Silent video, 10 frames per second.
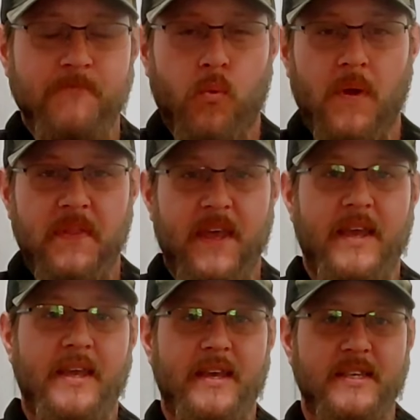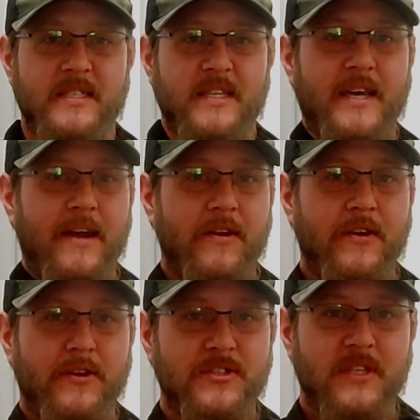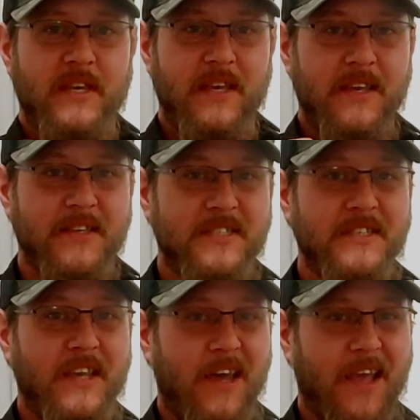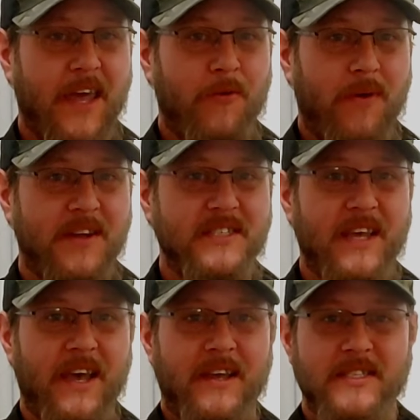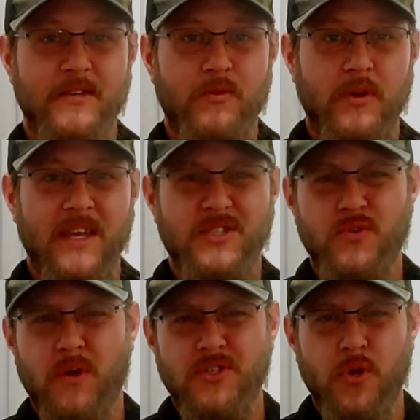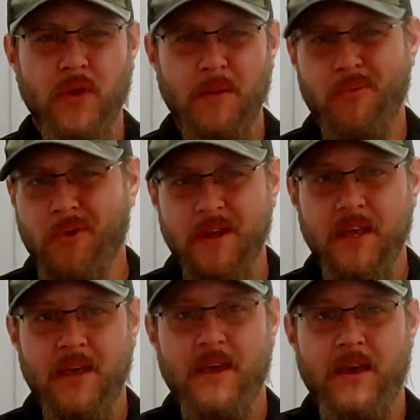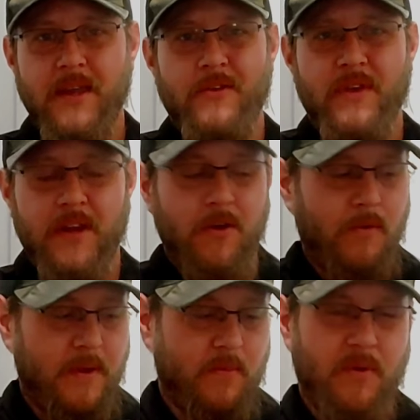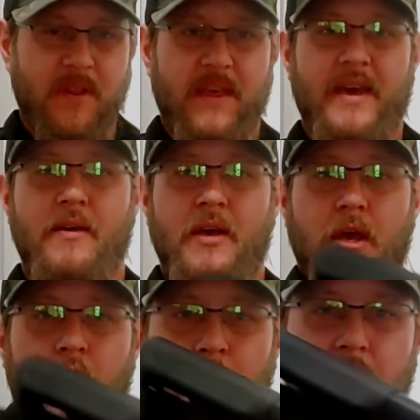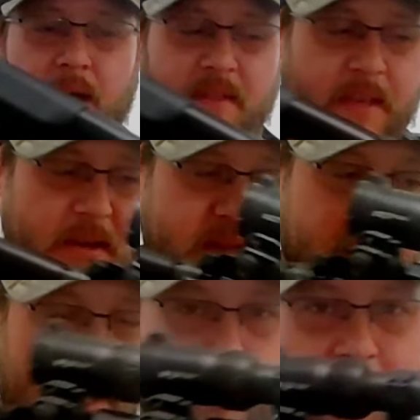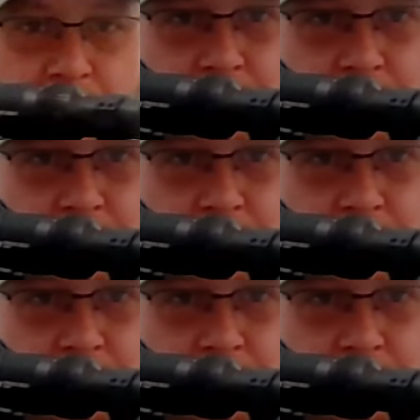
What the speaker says: One thing is, the tighter your sling is, you gotta kind of watch that, because it will get to a choking point, and you really don't want that. But at the end of the day,